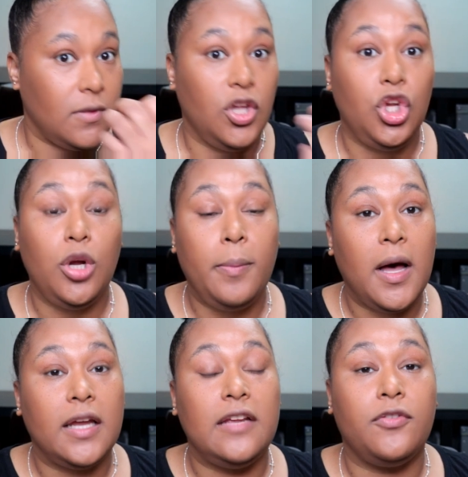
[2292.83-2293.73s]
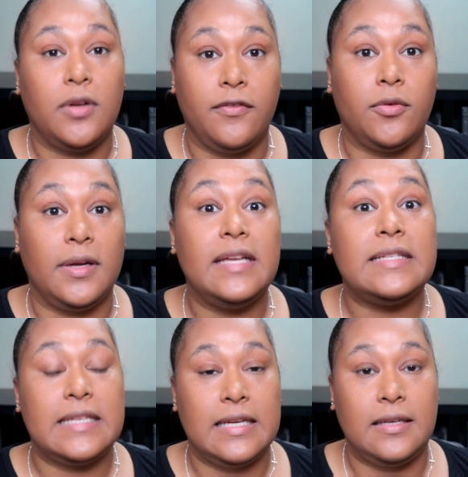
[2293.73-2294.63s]
your body, for whatever
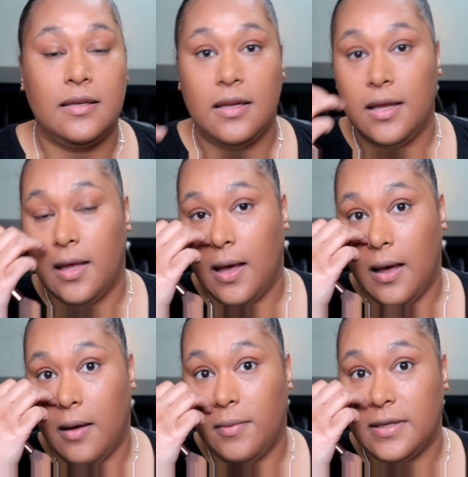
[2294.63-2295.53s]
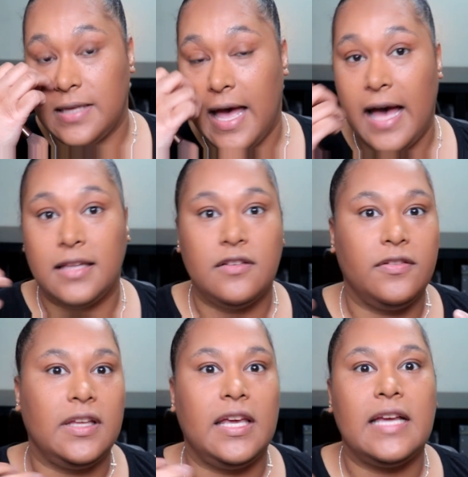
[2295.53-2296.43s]
reason, is
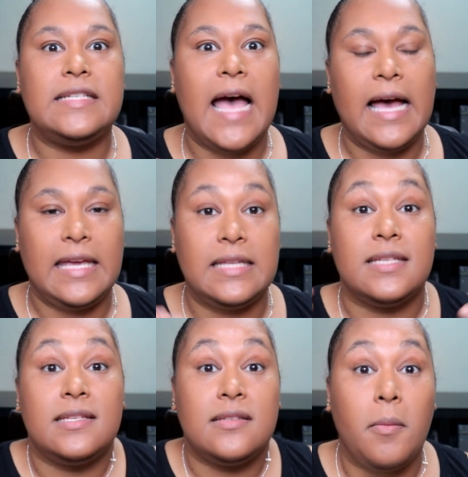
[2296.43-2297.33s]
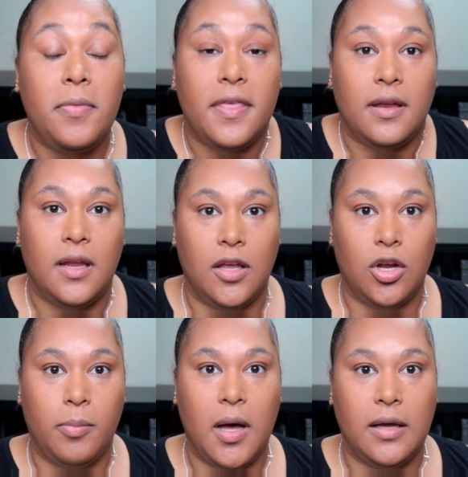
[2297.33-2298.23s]
actively attacking something in
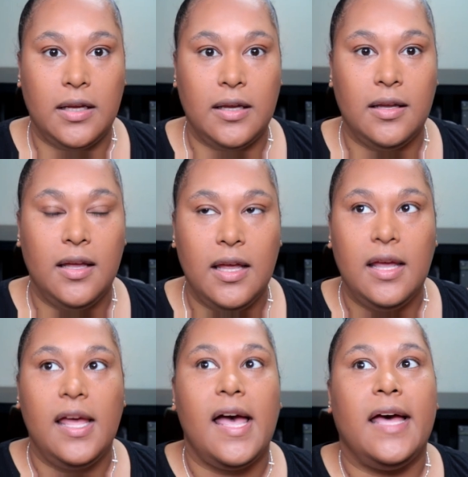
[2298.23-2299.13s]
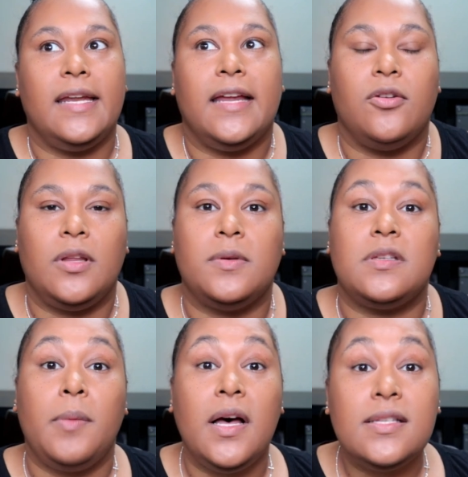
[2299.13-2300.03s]
your body. And not only was
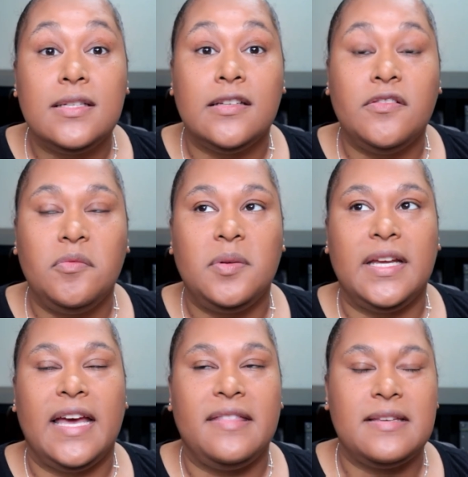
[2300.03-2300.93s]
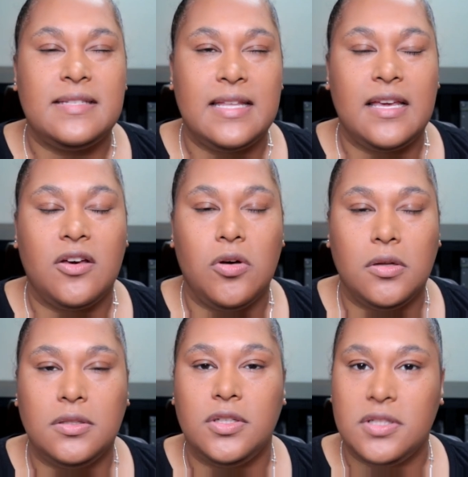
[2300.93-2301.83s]
it positive, but I had this thing
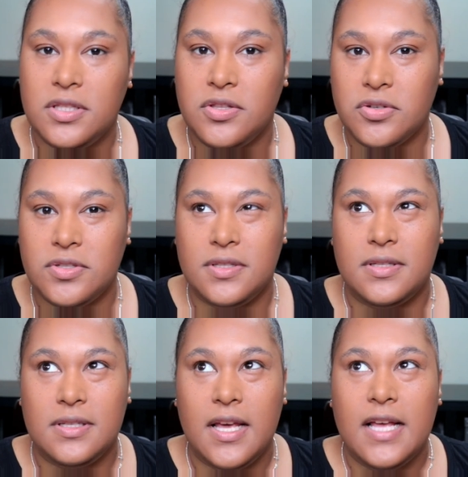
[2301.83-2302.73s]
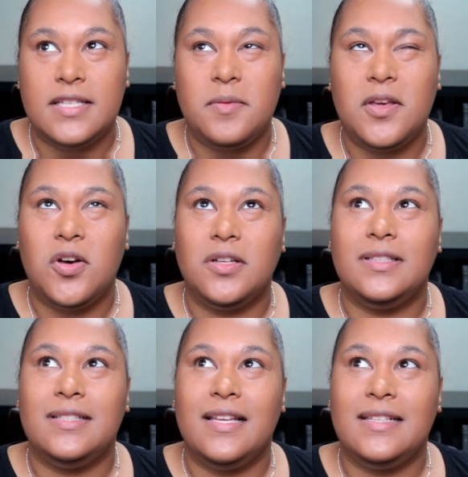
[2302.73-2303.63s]
called, there's something called
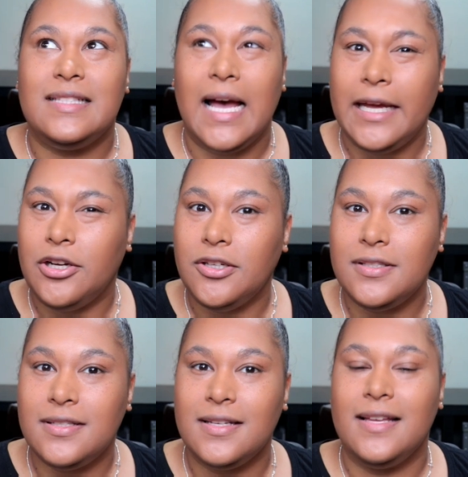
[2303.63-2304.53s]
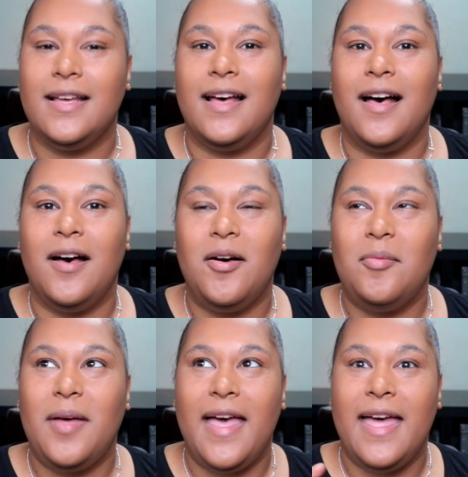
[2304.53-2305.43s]
titers,
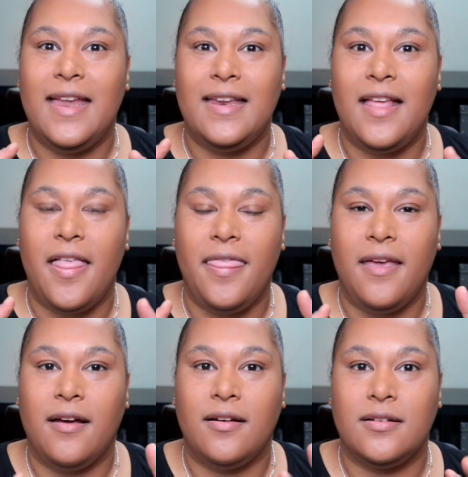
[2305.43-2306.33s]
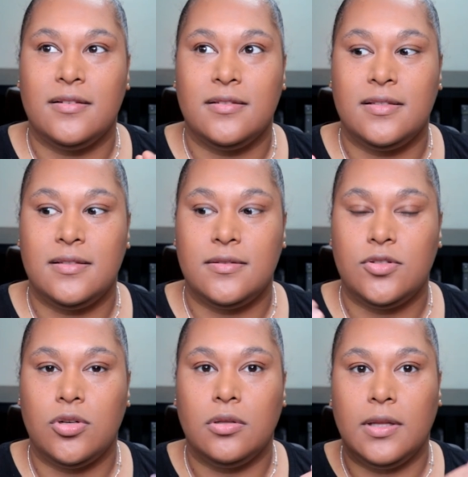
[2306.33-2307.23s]
and there's
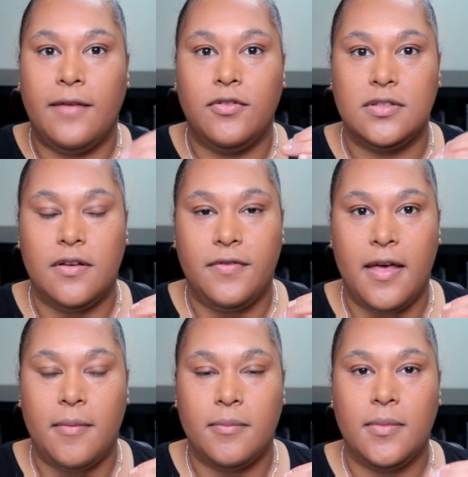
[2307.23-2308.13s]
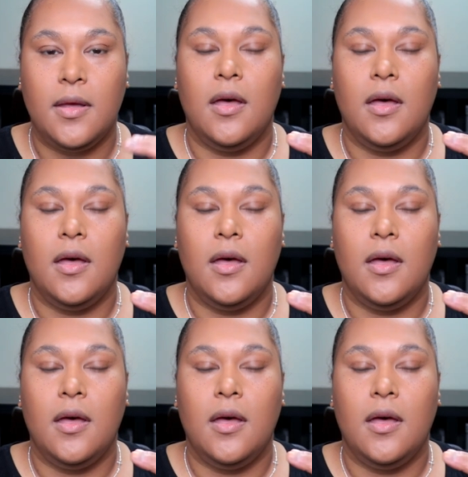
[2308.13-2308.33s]
certain levels of them.